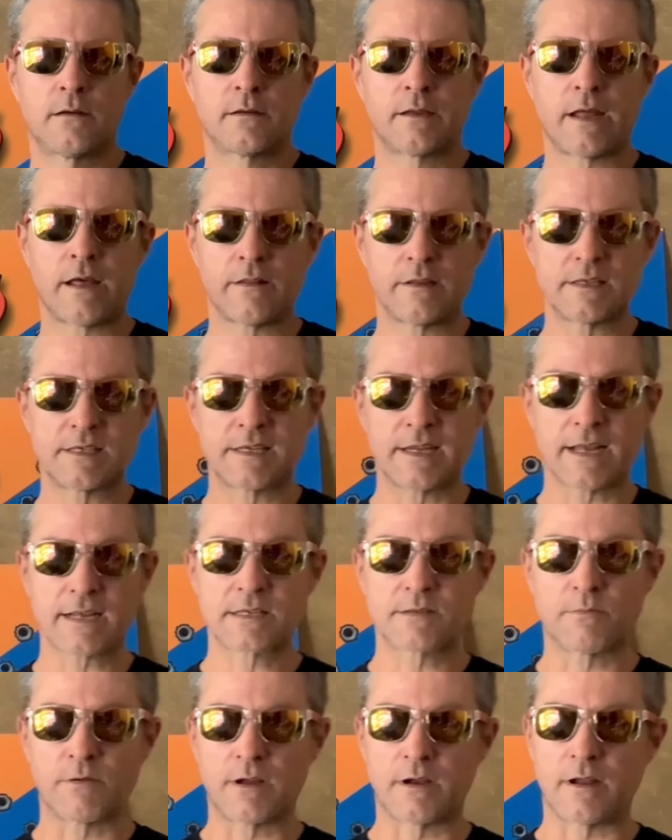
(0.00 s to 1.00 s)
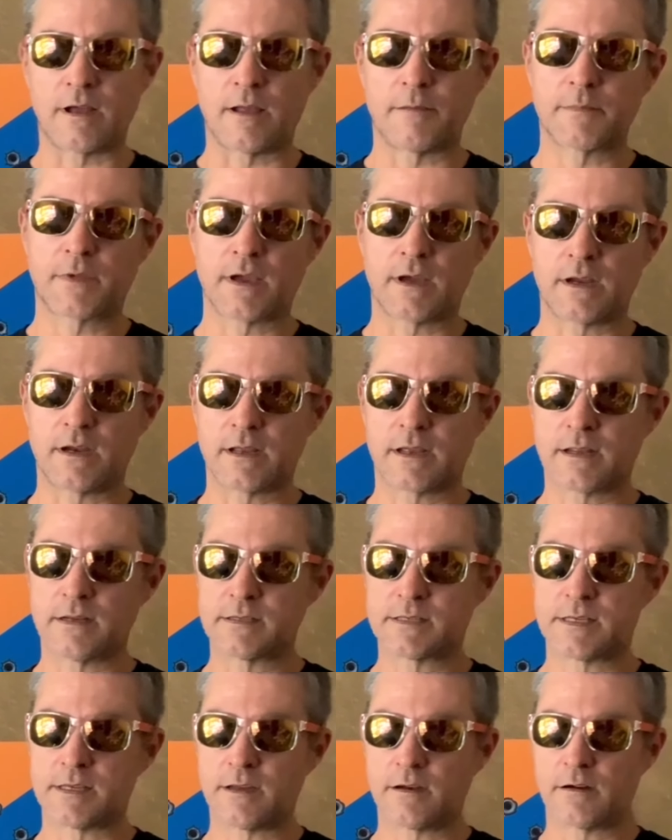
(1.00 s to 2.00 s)
Now this next one, I'm kind of
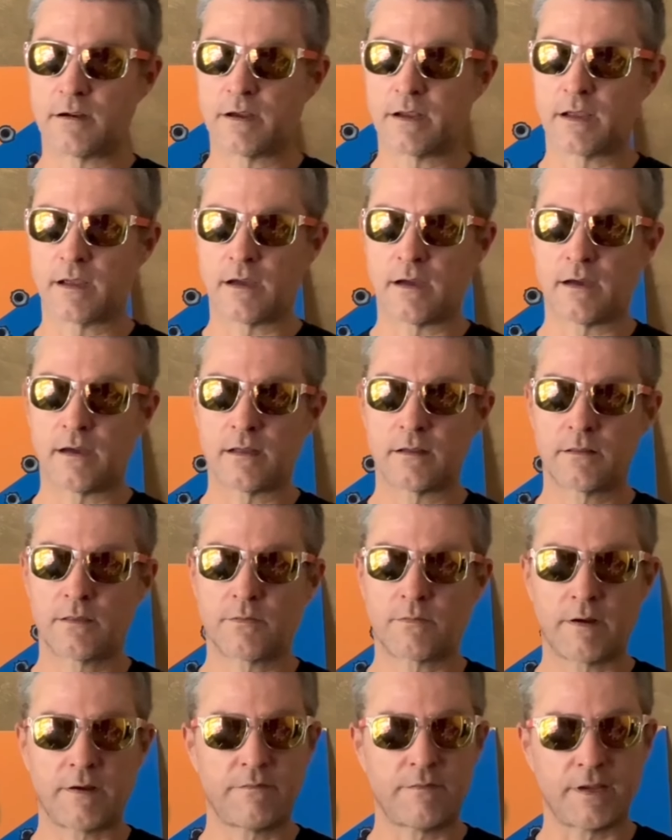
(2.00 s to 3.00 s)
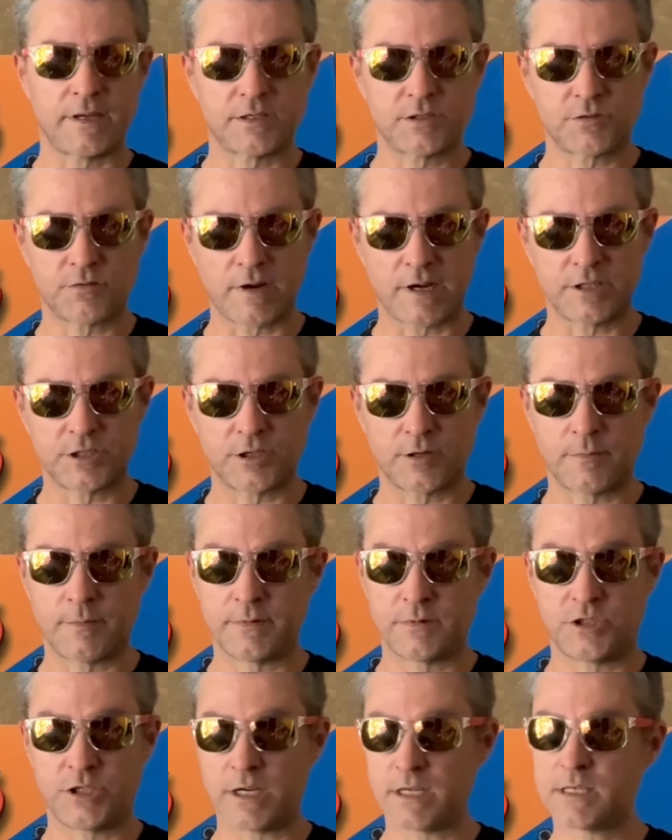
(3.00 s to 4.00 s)
considering a thrifting treasure
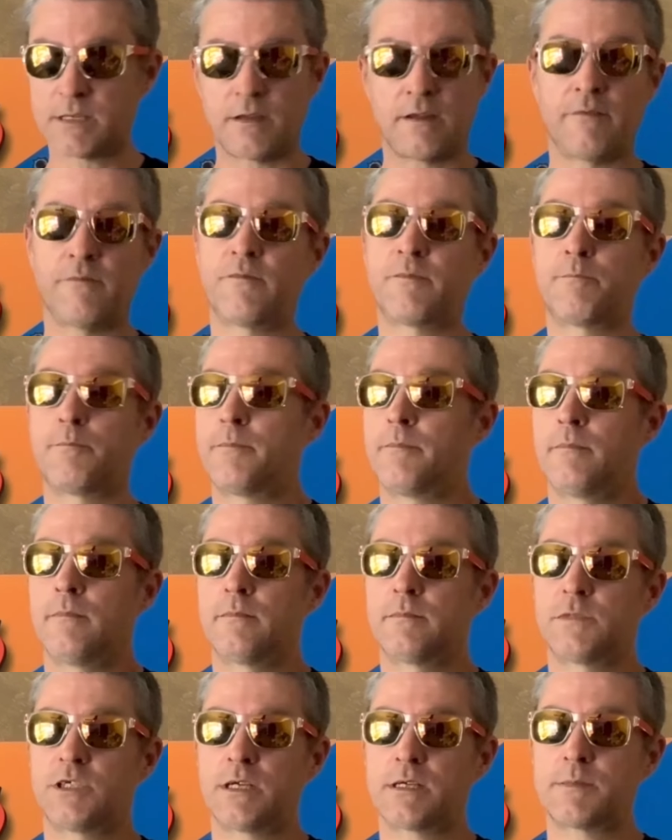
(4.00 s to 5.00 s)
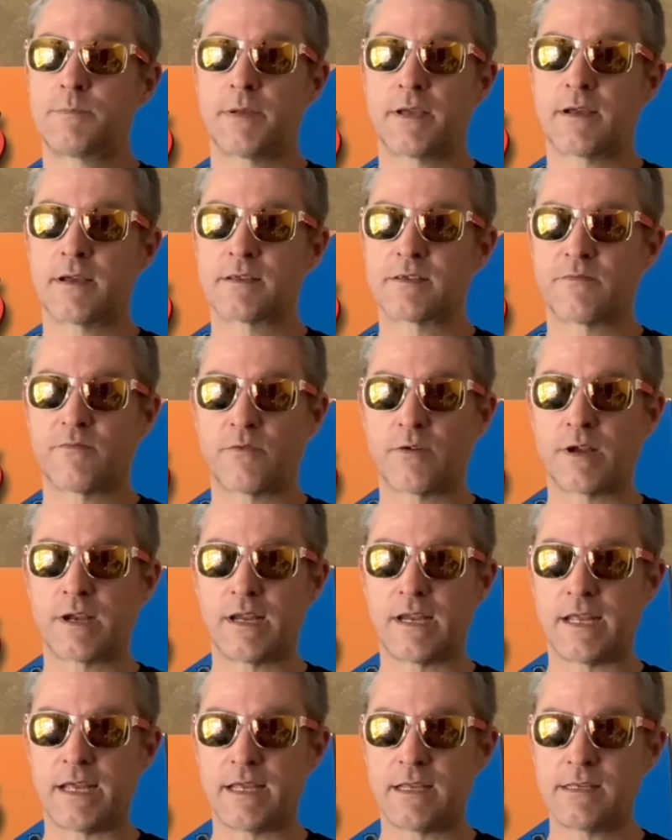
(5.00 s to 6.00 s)
just of, just because of what
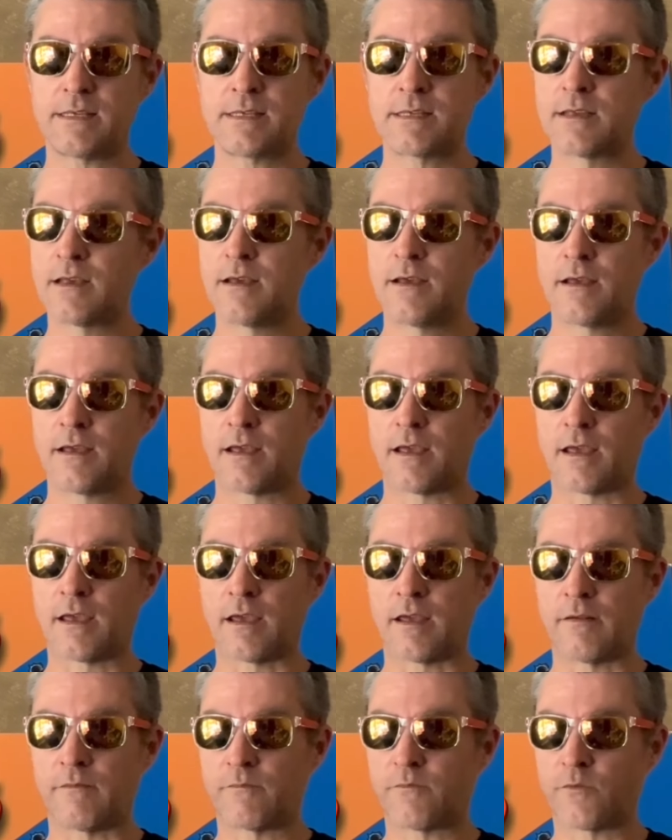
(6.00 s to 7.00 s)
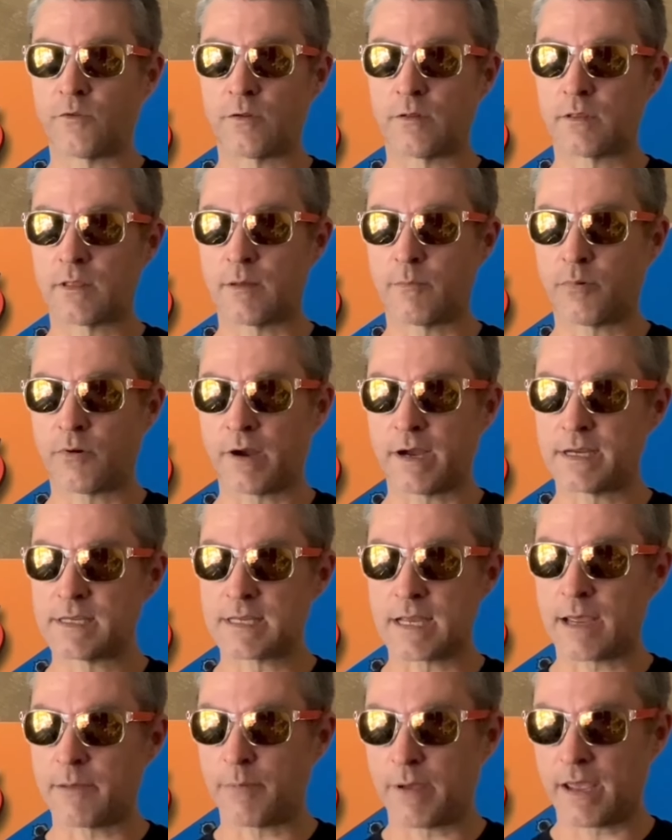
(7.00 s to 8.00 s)
it is and for the price
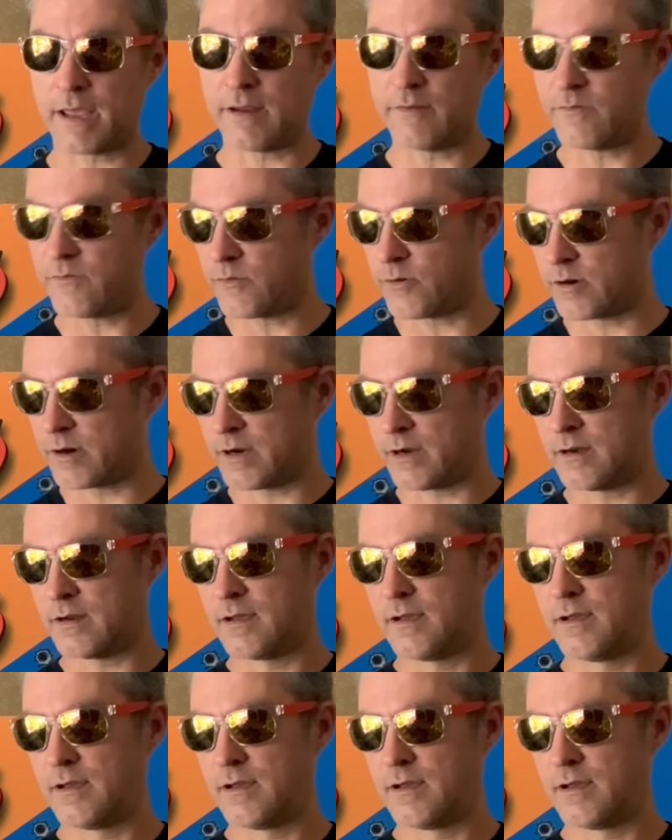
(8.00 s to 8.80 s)
I paid for it.